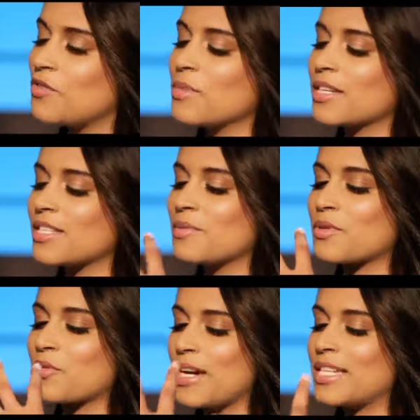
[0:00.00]
if you mix
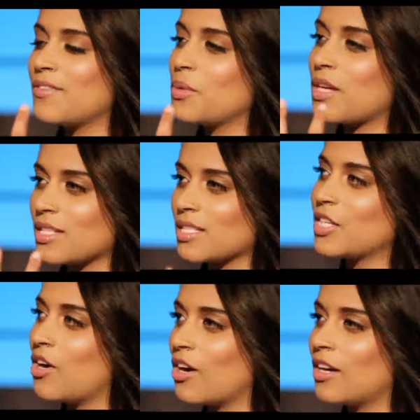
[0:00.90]
creativity with
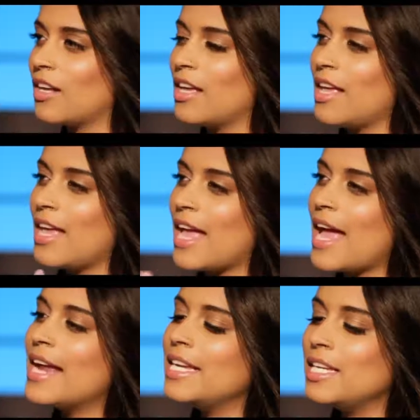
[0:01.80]
hustling hard,
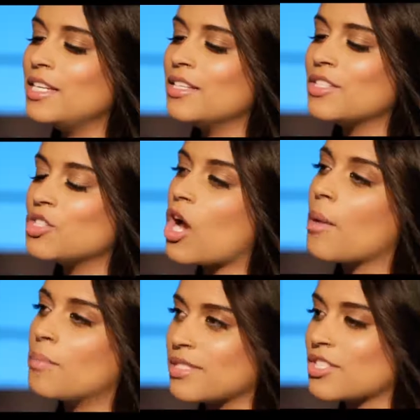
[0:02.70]
any
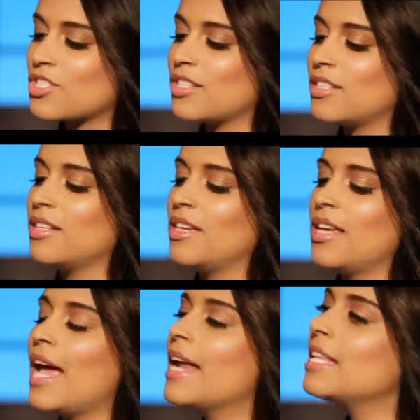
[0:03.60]
job position,
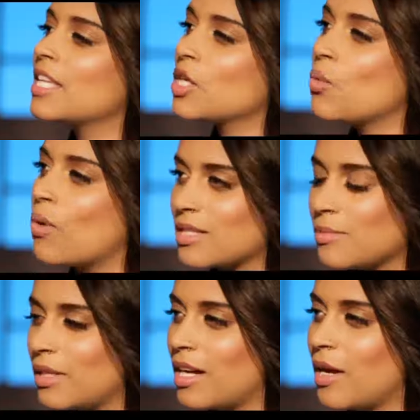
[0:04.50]
anything you want
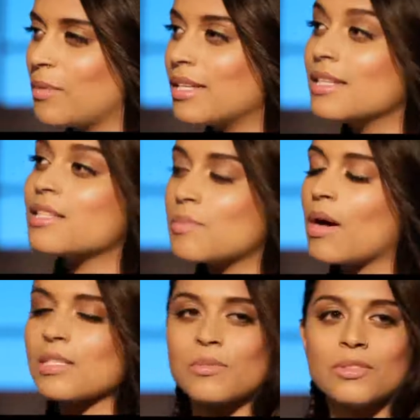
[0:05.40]
to become is
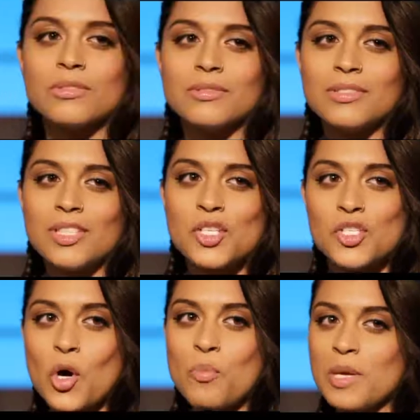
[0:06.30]
possible.
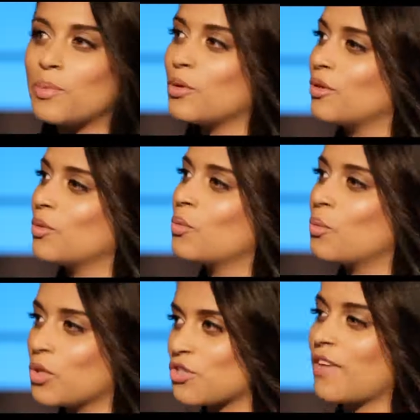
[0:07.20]
Show people
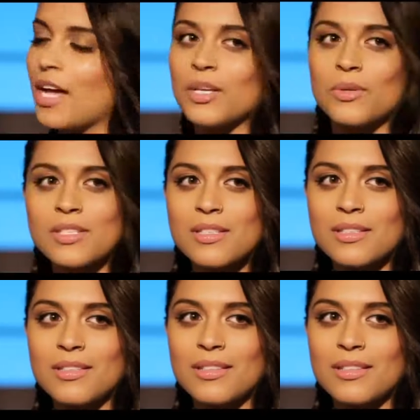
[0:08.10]
what your value is,